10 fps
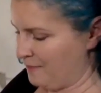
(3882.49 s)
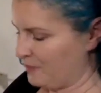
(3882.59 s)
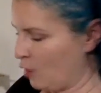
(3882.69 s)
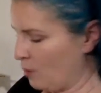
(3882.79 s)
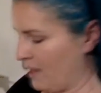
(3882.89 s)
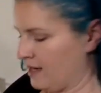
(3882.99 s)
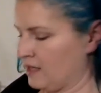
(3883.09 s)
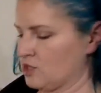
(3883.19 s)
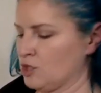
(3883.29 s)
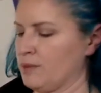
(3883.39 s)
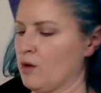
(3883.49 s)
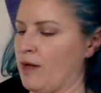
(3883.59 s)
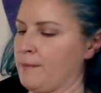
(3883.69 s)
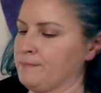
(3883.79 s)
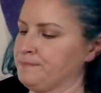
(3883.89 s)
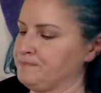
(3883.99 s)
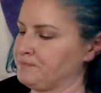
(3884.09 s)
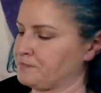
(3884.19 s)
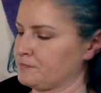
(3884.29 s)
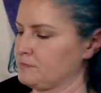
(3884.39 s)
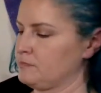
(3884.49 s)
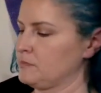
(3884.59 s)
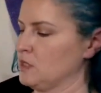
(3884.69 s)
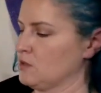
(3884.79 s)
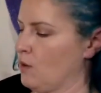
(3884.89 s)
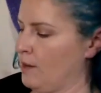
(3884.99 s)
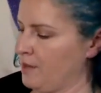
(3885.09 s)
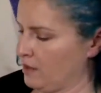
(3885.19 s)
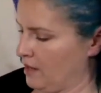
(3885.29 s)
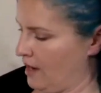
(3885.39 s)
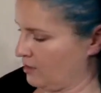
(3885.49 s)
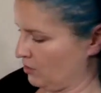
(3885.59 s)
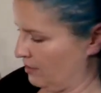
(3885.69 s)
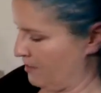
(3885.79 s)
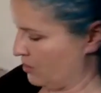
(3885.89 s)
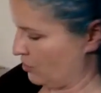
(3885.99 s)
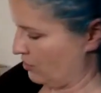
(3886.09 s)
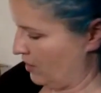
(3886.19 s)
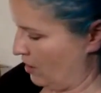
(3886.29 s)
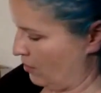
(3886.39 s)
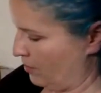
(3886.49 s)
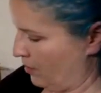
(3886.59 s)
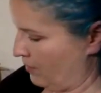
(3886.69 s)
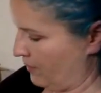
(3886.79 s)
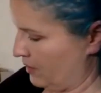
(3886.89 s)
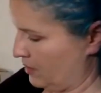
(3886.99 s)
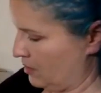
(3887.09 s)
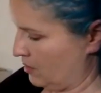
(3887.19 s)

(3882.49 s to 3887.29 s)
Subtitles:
Don't panic. It should be okay. So I'm not going to actually measure the other part of it.